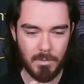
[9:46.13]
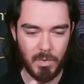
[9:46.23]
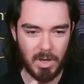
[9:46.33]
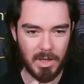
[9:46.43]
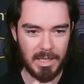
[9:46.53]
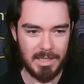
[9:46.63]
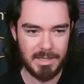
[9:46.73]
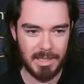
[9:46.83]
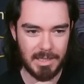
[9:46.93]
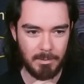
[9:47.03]
All right, he's
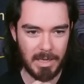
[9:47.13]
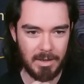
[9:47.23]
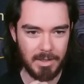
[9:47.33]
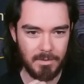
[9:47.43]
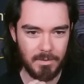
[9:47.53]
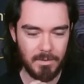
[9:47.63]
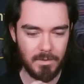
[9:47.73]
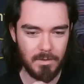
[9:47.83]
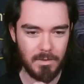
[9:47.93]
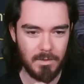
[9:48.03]
thinking about it.
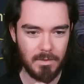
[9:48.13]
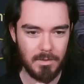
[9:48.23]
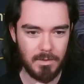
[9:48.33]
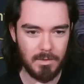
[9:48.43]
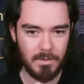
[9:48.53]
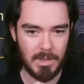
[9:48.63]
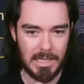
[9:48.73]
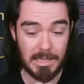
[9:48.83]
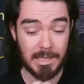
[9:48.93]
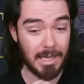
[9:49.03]
He
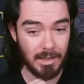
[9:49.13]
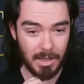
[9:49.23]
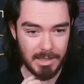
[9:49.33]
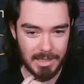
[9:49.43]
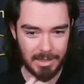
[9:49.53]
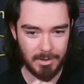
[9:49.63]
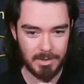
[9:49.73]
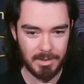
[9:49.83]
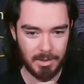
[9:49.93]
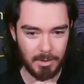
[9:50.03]
didn't get locked out,
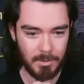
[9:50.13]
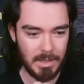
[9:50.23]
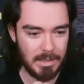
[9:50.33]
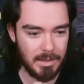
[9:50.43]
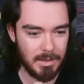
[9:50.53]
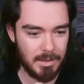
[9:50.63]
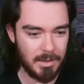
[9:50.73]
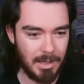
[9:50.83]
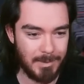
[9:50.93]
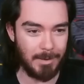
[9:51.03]
so
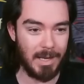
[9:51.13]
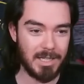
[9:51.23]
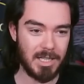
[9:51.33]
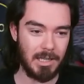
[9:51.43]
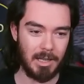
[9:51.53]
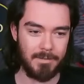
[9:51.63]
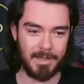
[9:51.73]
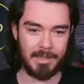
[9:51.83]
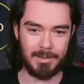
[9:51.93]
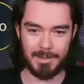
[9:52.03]
I'm I'm actually
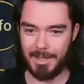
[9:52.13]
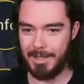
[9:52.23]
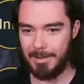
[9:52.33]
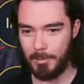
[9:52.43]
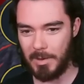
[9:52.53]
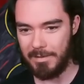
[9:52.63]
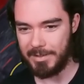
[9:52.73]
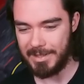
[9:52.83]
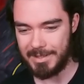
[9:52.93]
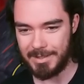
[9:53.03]
loving uh, whatever
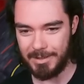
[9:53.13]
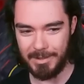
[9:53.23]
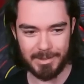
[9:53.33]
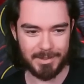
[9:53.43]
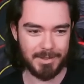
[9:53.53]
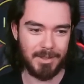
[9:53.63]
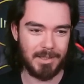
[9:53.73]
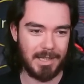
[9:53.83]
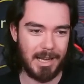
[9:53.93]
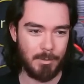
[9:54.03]
this girl is called.
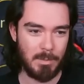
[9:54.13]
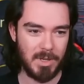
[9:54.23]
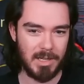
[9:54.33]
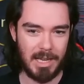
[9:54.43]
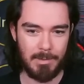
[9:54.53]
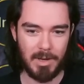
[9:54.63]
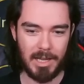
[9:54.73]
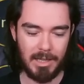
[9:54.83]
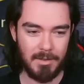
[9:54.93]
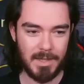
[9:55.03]
I can't remember her name, but I
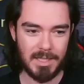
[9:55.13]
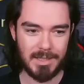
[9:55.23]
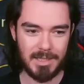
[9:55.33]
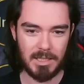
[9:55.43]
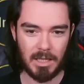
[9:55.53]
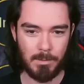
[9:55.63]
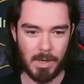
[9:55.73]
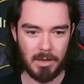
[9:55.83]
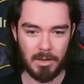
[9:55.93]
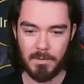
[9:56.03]
love this as a
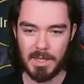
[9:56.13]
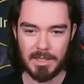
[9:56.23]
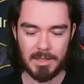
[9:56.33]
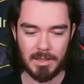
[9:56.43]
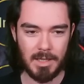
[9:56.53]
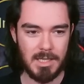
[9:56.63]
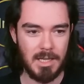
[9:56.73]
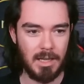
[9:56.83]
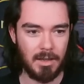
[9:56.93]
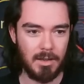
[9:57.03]
champion. I love this as an
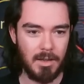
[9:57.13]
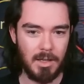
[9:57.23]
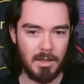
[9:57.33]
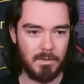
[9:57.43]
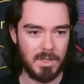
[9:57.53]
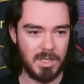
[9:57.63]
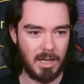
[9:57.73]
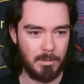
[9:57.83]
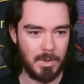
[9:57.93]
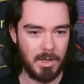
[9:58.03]
idea of a champ.